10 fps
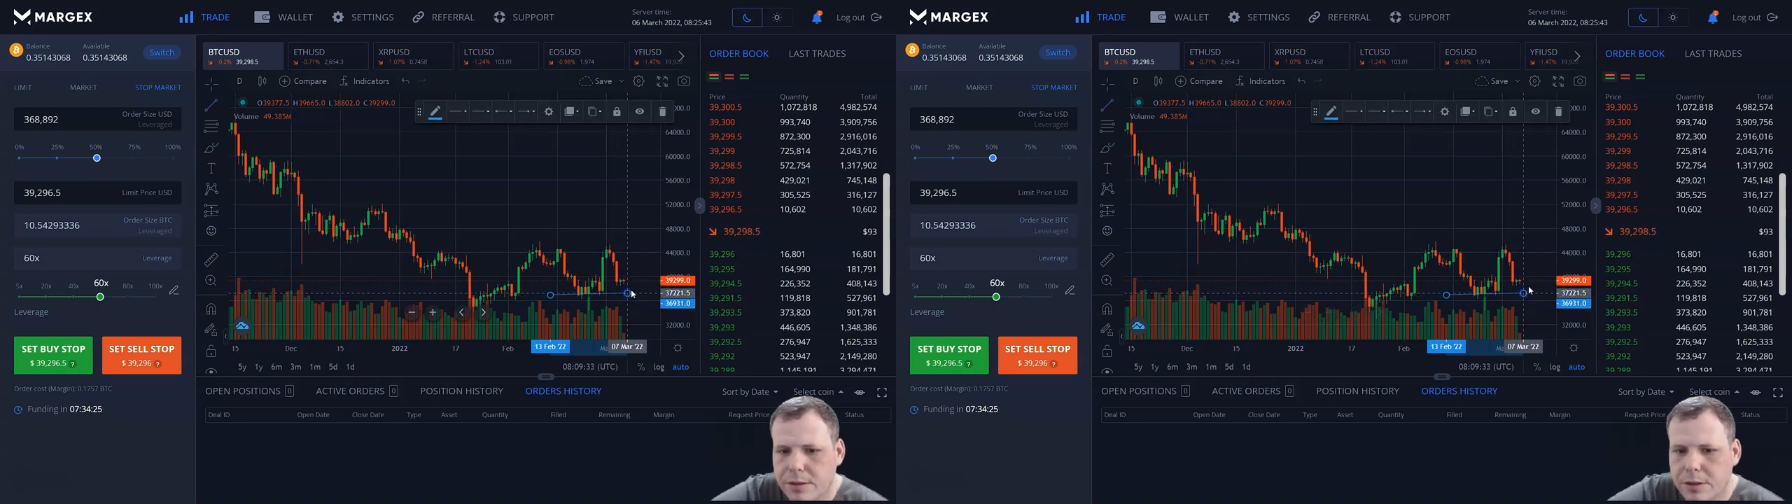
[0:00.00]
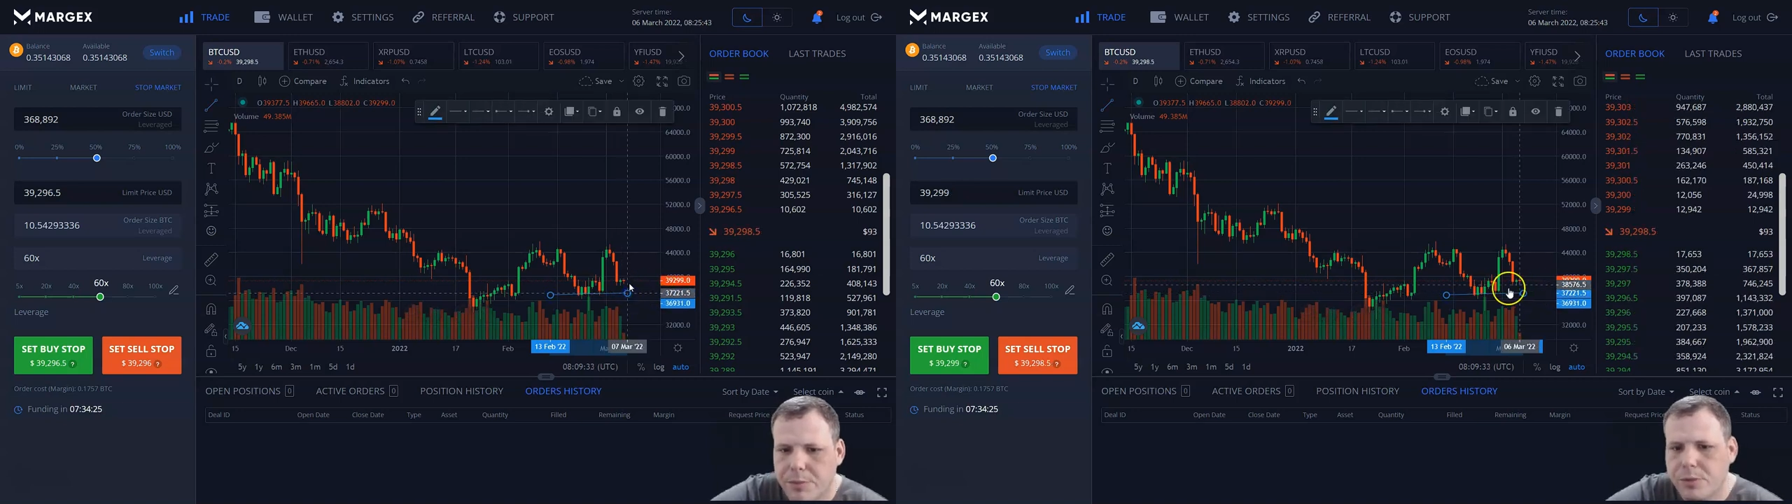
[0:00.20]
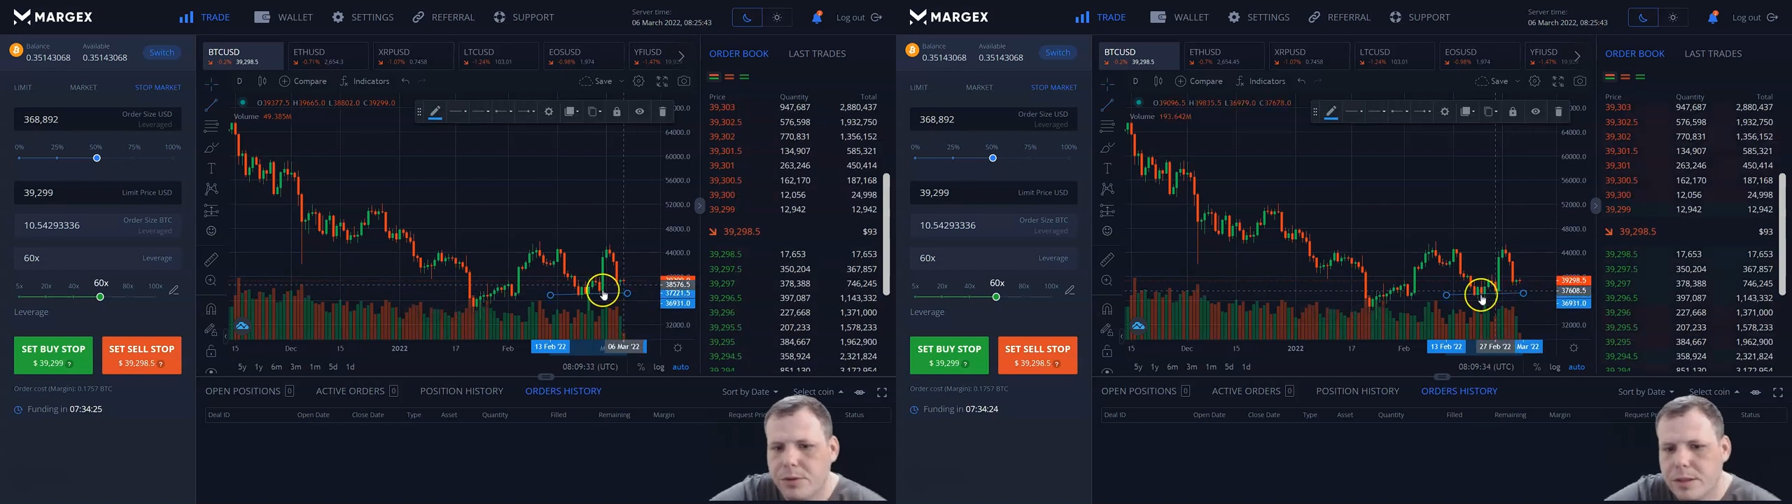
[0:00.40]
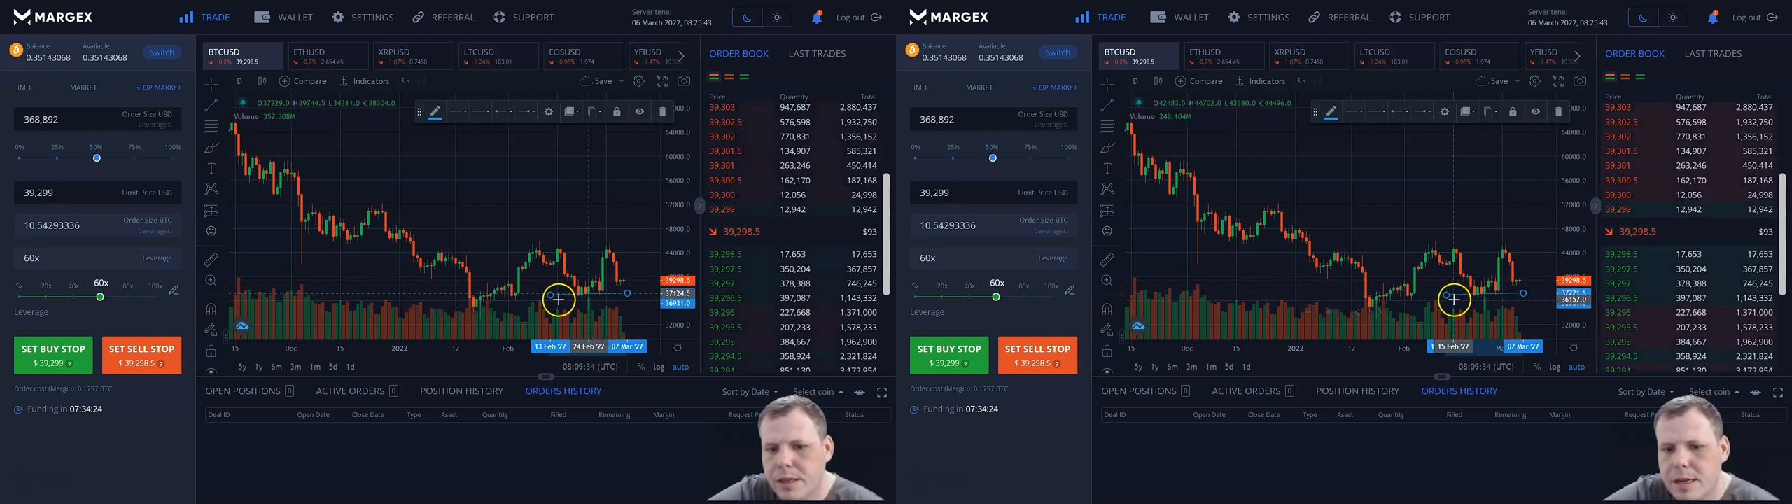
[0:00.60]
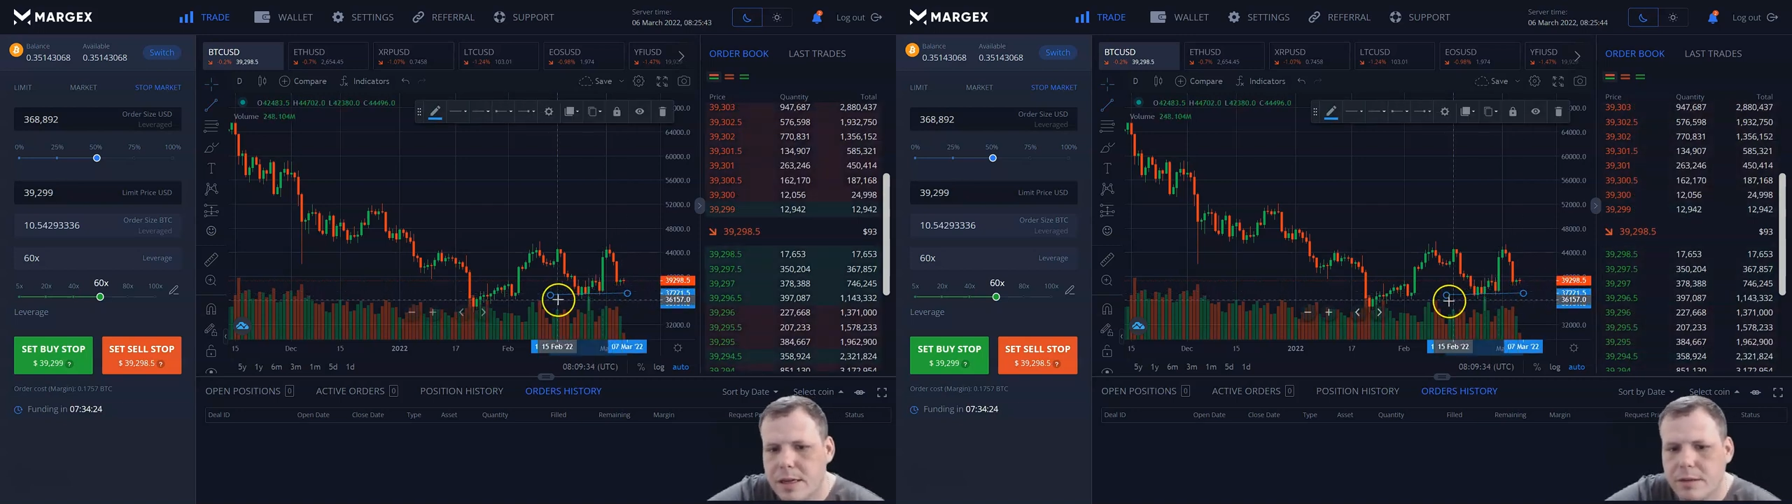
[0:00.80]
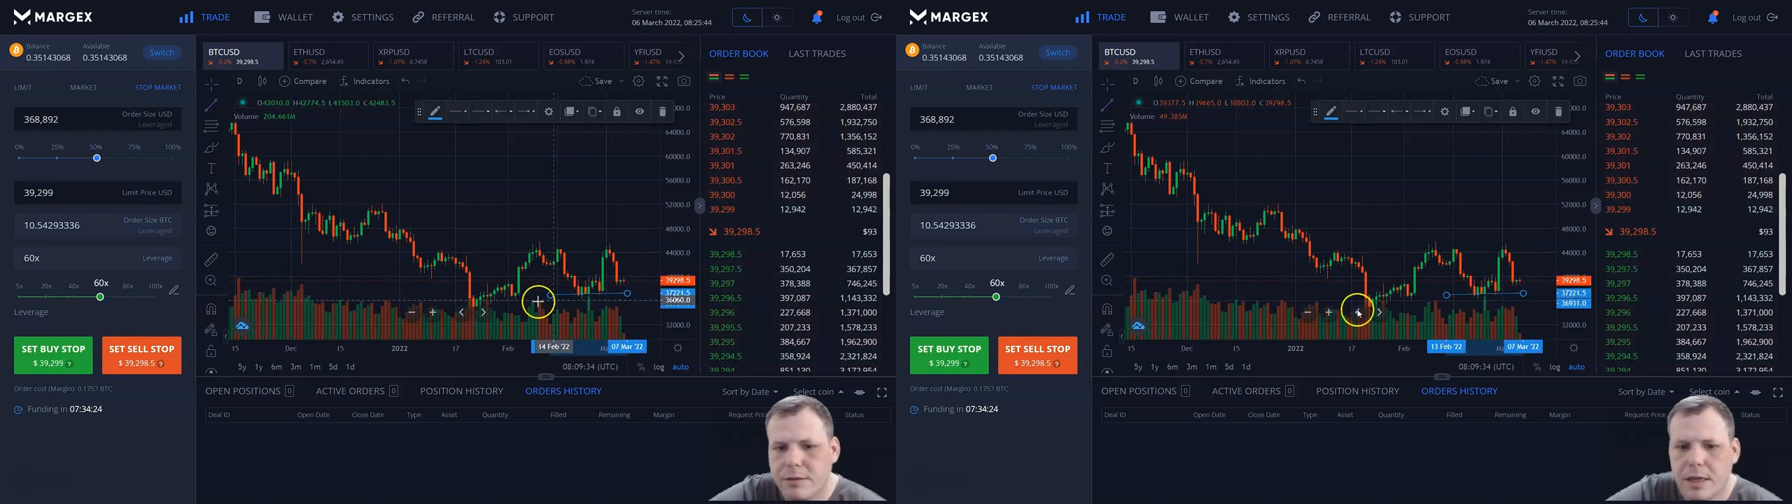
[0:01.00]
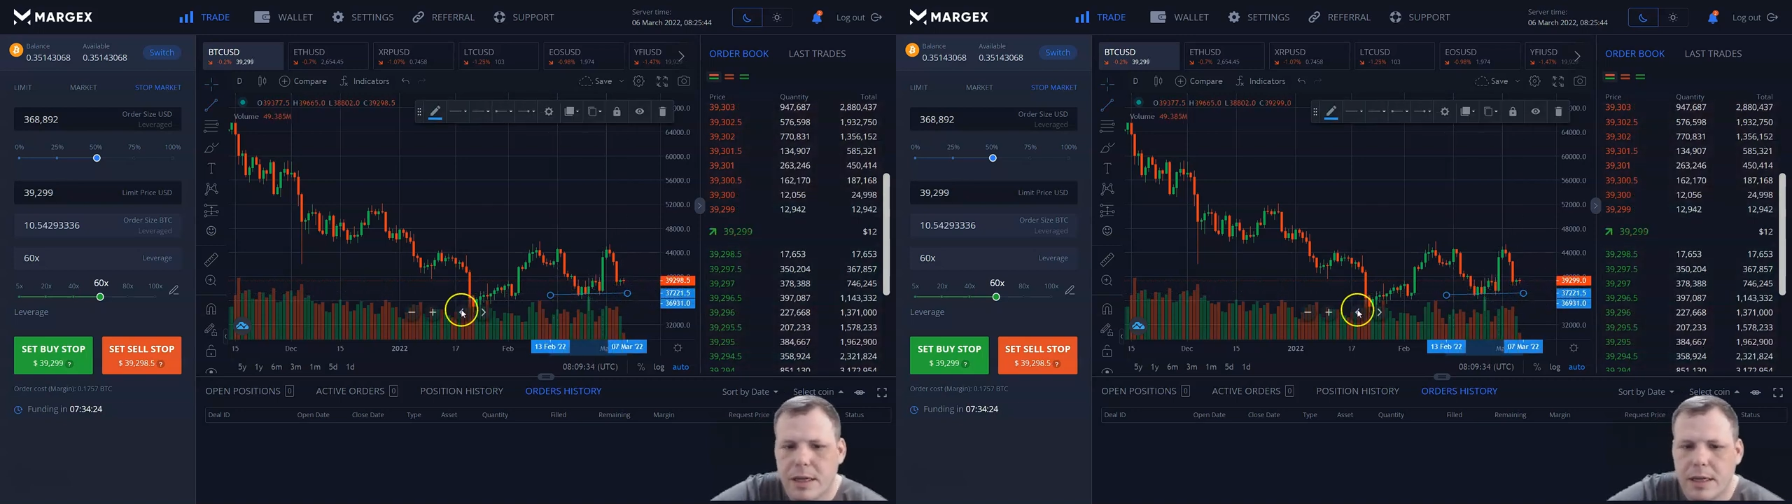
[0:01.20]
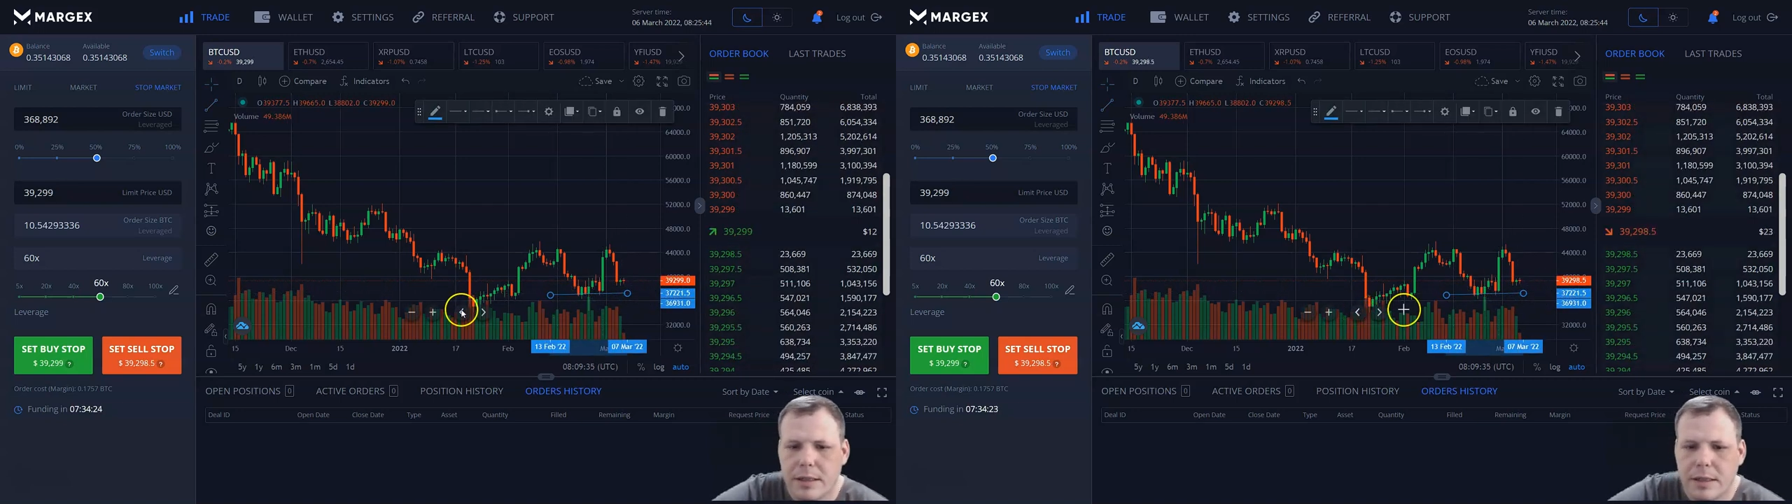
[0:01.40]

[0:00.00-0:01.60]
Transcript: support now, right?